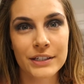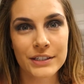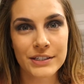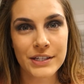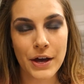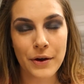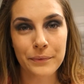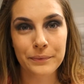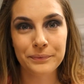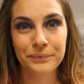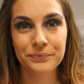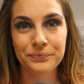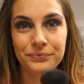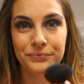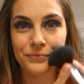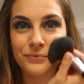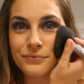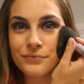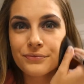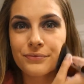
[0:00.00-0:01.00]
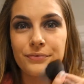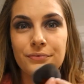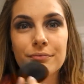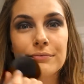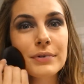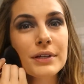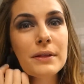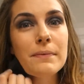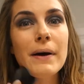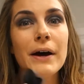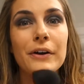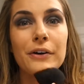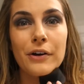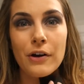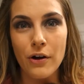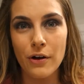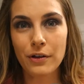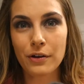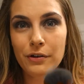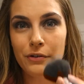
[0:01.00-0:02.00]
so put the powder
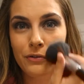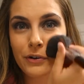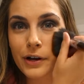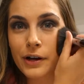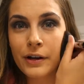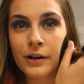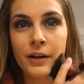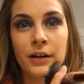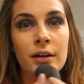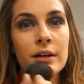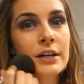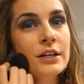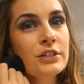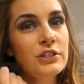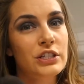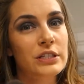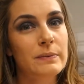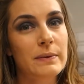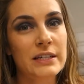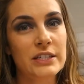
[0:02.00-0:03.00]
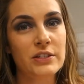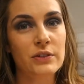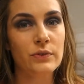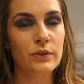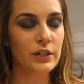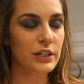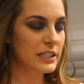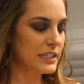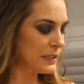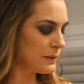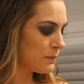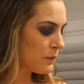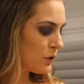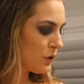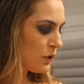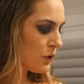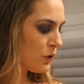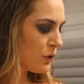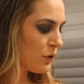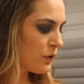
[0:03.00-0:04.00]
all over. Just makes you look
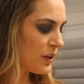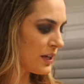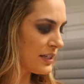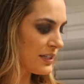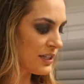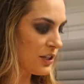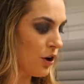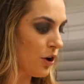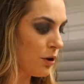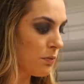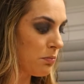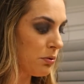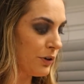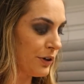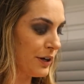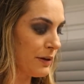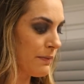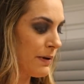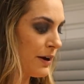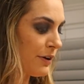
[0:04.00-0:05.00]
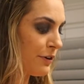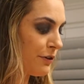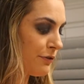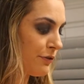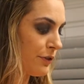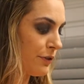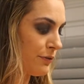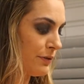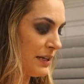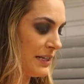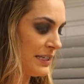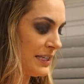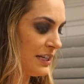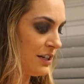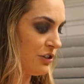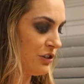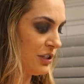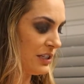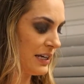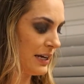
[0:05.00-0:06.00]
smooth. It's called blurring powder for a reason.
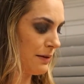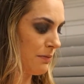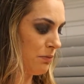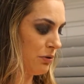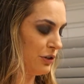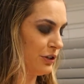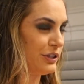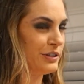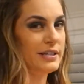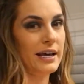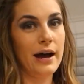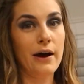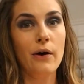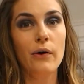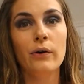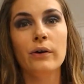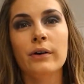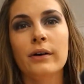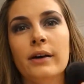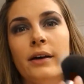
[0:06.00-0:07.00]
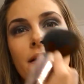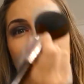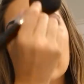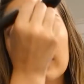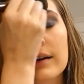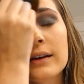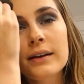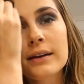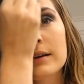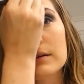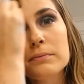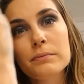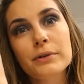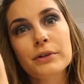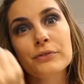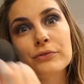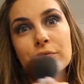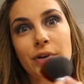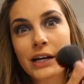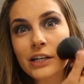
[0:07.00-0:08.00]
It just kind of blurs out
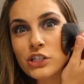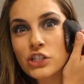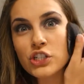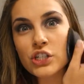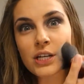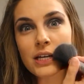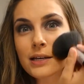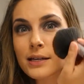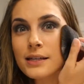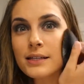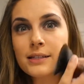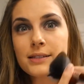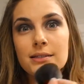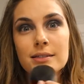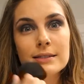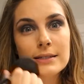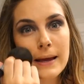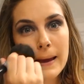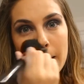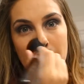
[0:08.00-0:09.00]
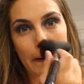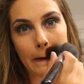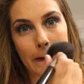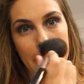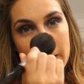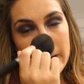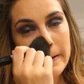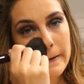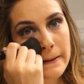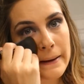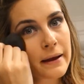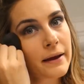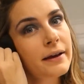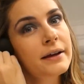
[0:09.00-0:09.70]
imperfections and